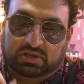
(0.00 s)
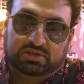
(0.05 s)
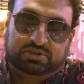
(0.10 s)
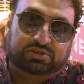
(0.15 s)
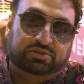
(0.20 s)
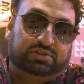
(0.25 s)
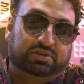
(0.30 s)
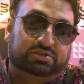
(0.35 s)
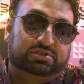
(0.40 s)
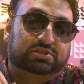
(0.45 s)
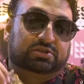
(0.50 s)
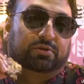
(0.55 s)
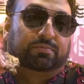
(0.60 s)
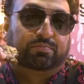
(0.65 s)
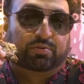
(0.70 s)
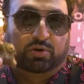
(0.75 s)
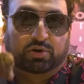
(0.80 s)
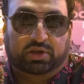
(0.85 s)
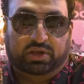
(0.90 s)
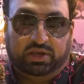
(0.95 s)
So this is the
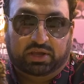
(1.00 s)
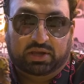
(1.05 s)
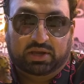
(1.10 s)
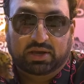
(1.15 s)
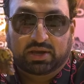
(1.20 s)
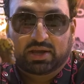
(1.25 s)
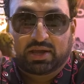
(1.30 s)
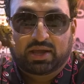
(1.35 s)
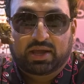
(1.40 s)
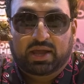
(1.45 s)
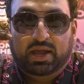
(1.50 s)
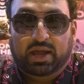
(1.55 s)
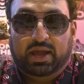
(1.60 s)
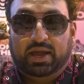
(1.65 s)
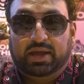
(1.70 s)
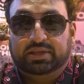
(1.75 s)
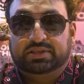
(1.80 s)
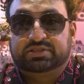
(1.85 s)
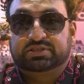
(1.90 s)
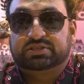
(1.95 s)
brookie.
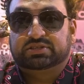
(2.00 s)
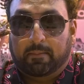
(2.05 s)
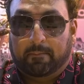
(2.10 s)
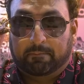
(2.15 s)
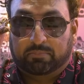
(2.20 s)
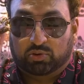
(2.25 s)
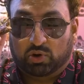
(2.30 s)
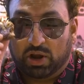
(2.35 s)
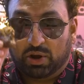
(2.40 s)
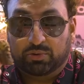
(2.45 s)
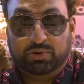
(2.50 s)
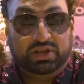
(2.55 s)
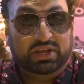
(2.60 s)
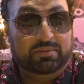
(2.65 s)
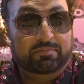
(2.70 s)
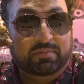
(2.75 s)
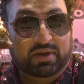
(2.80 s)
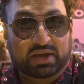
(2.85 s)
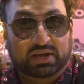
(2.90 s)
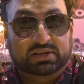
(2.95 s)
It's brownie
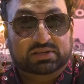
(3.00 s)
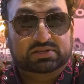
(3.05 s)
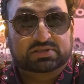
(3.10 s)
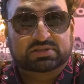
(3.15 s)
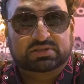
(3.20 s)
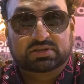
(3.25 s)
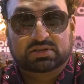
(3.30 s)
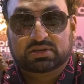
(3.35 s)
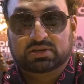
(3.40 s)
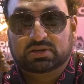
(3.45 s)
mix